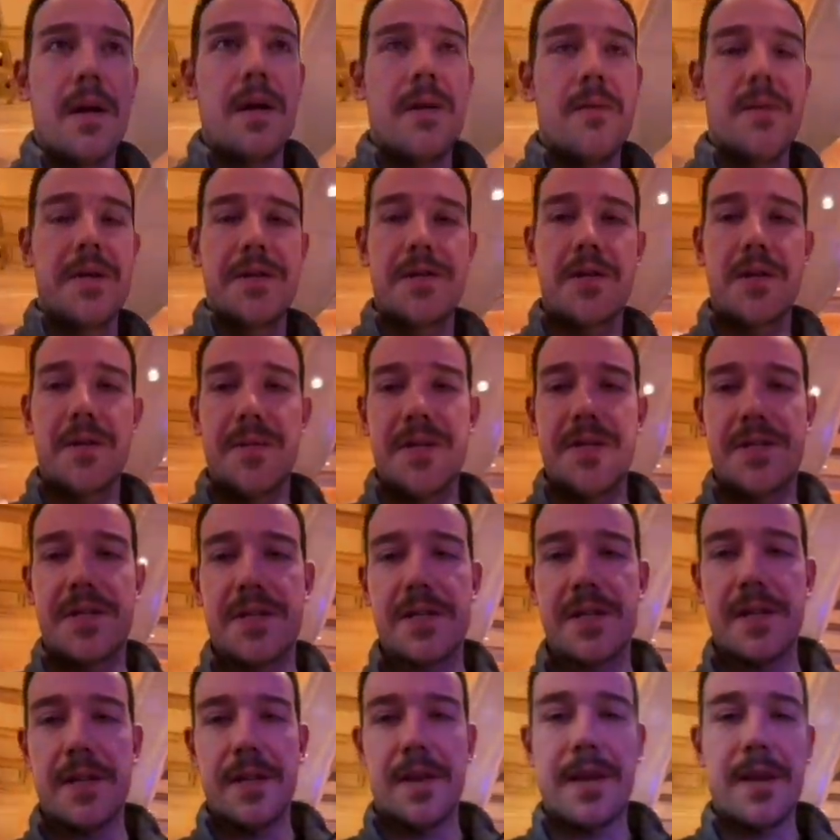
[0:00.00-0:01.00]
we assume he's
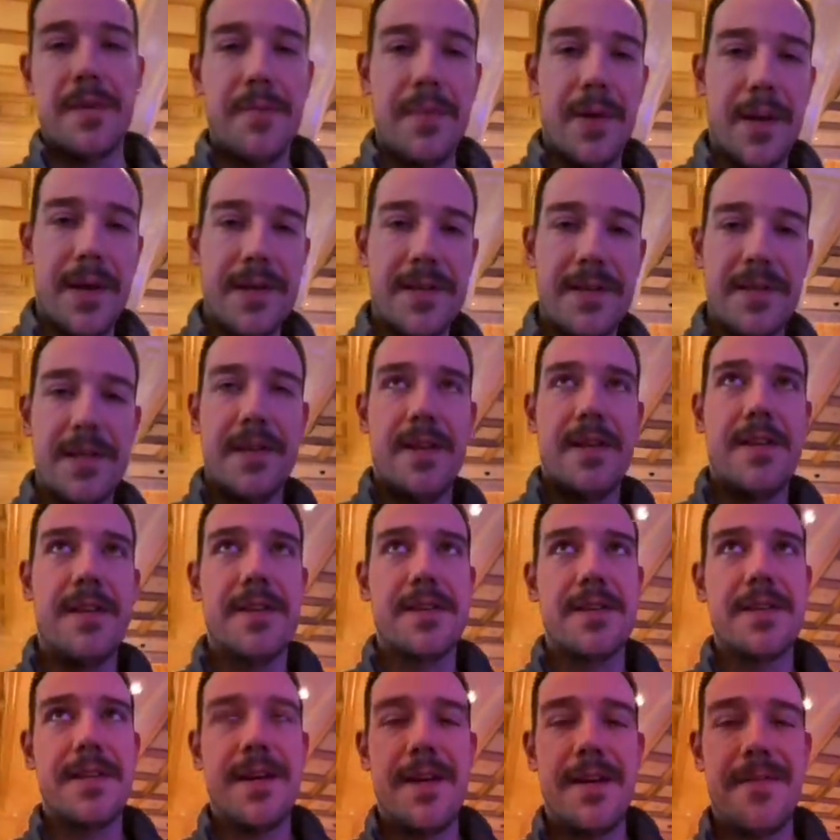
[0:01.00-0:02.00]
just clicking buttons and he
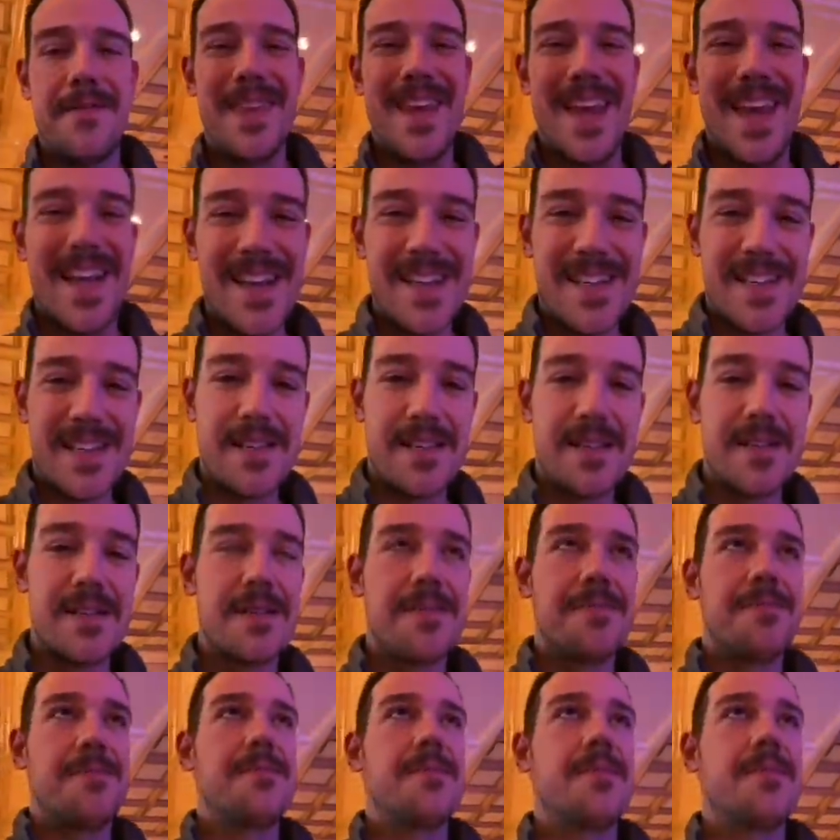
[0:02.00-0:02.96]
doesn't have the aces.